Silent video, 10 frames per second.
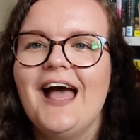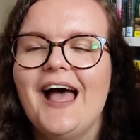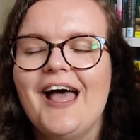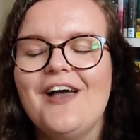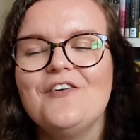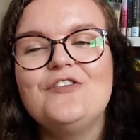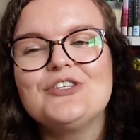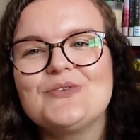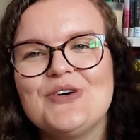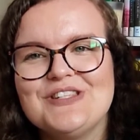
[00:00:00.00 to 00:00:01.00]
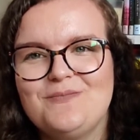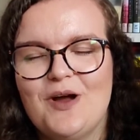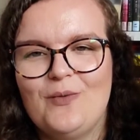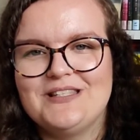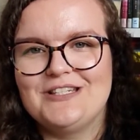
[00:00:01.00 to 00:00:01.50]
The Four Swans by
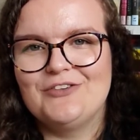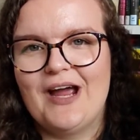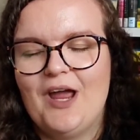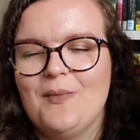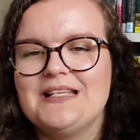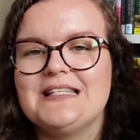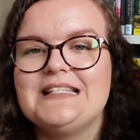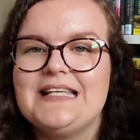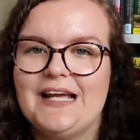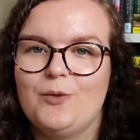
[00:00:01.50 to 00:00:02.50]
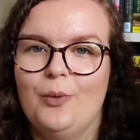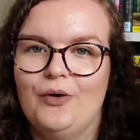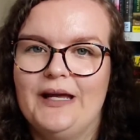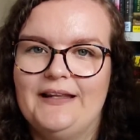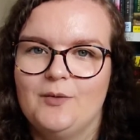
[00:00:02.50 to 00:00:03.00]
Winston Graham is the 6th
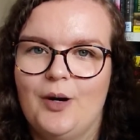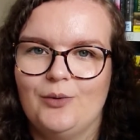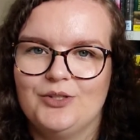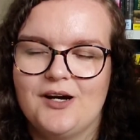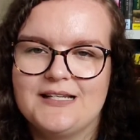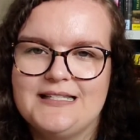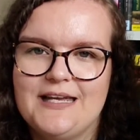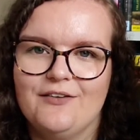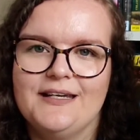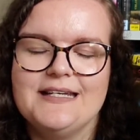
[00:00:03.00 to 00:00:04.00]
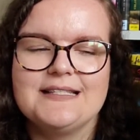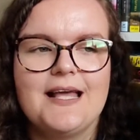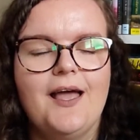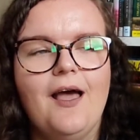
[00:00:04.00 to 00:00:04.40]
book in the Poldark series.